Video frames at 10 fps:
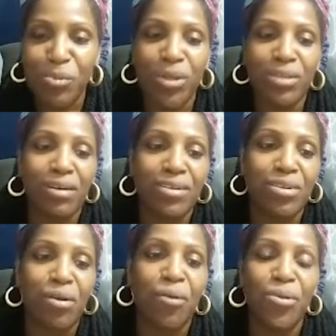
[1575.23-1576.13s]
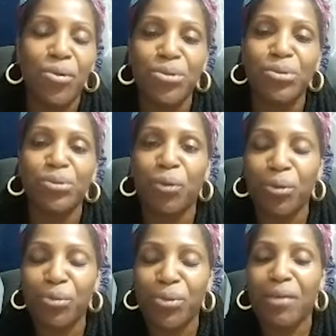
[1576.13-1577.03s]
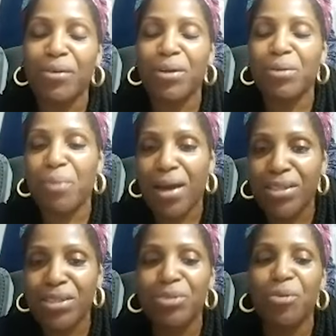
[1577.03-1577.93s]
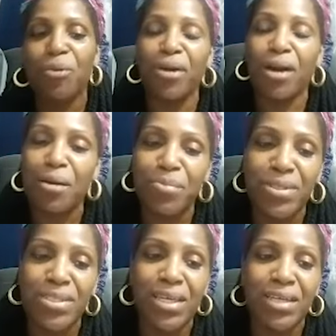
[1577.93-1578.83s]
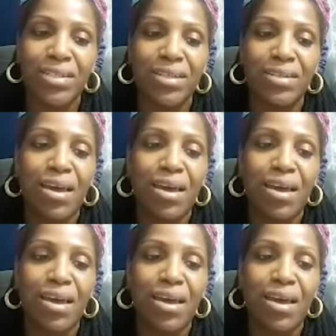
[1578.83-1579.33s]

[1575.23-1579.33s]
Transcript: We acknowledge all those who toiled without compassion or compensation.